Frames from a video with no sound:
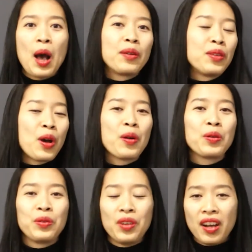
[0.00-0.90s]
No,
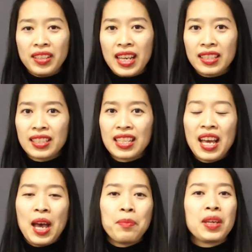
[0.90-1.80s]
not yet,
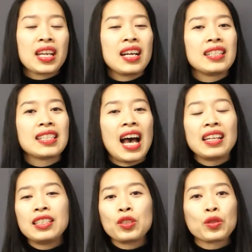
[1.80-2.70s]
because I
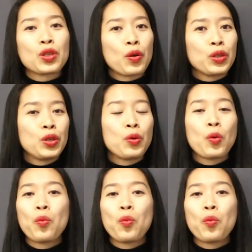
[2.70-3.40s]
need to show you